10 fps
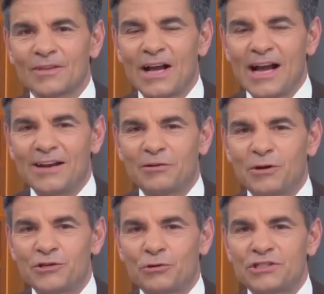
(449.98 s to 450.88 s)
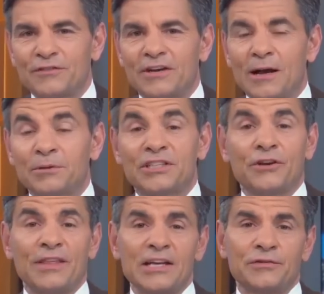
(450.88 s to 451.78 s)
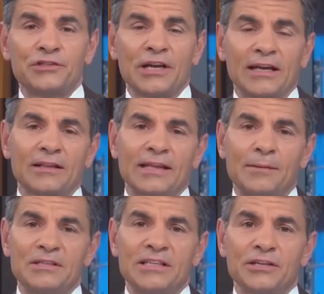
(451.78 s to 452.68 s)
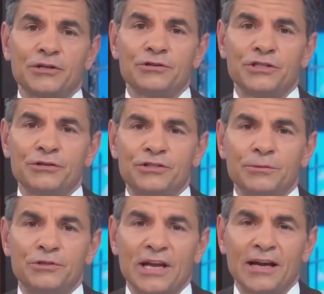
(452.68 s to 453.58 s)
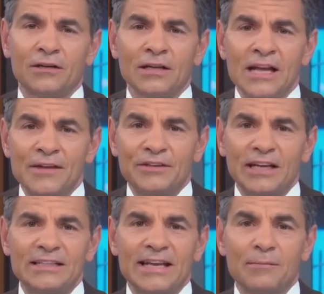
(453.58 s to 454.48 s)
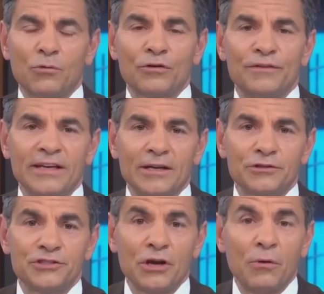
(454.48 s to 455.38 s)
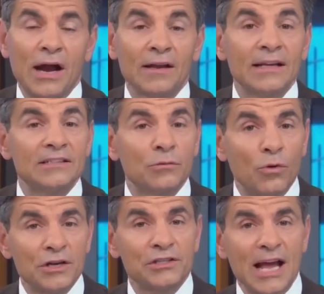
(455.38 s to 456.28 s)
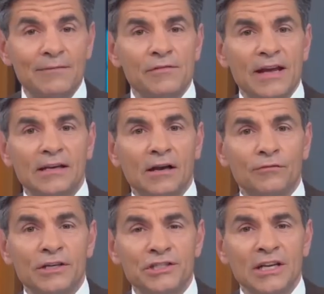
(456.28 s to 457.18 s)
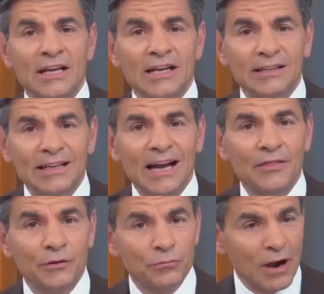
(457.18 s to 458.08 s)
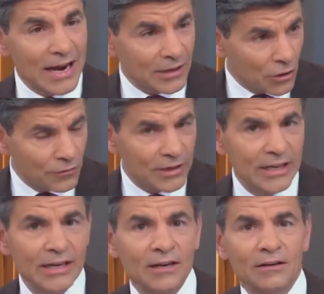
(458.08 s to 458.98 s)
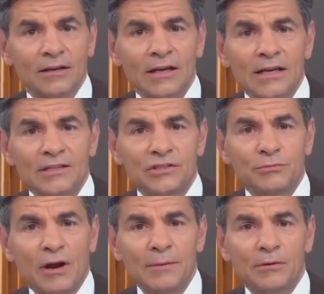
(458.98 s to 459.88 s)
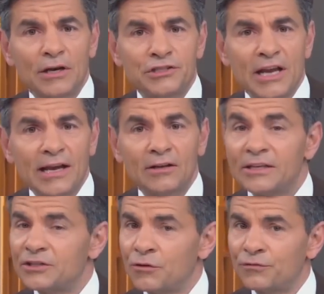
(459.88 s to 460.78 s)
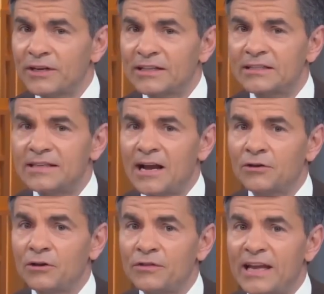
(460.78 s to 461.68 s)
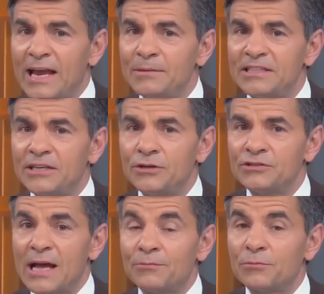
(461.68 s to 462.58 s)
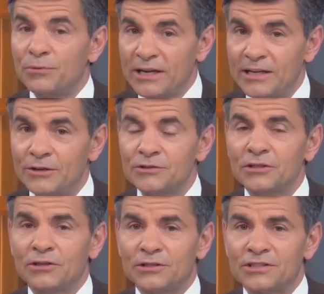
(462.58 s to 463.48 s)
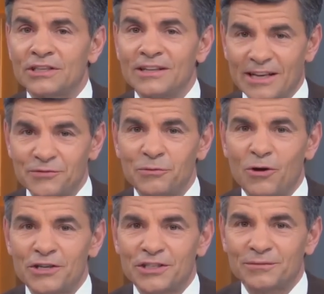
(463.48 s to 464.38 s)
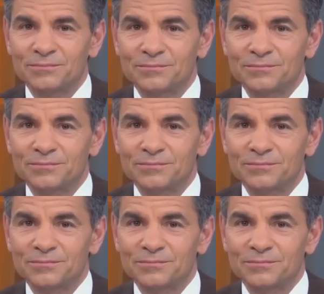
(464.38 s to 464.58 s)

Hi, everyone. George Stephanopoulos here. Thanks for checking out the ABC News YouTube channel. If you'd like to get more videos, show highlights, and watch live event coverage, click on the right over here to subscribe to our channel. And don't forget to download the ABC News app for breaking news alerts. Thanks for watching.